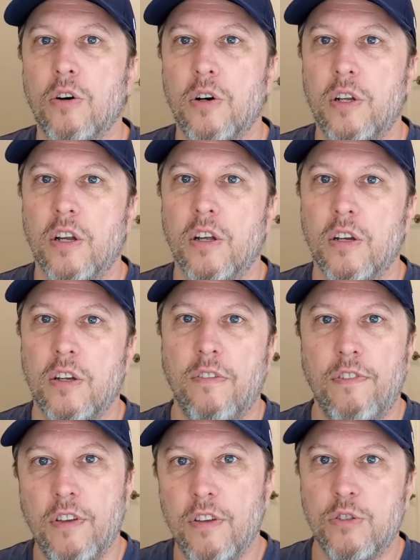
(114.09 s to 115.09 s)
And
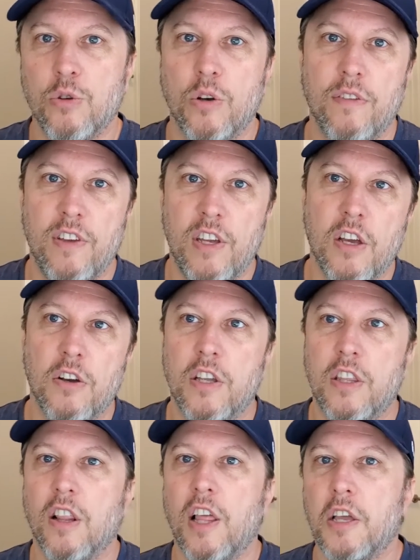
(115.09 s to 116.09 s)
if you enjoy the video,
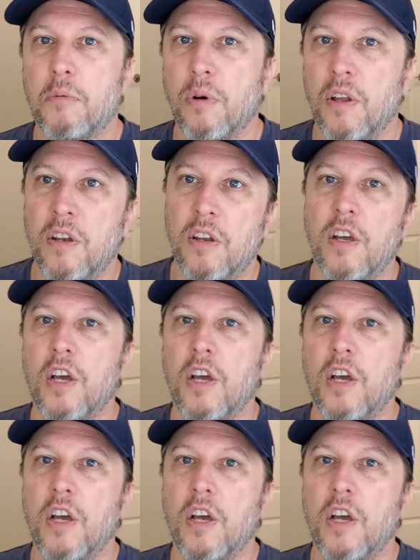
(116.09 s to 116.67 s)
hit the like button.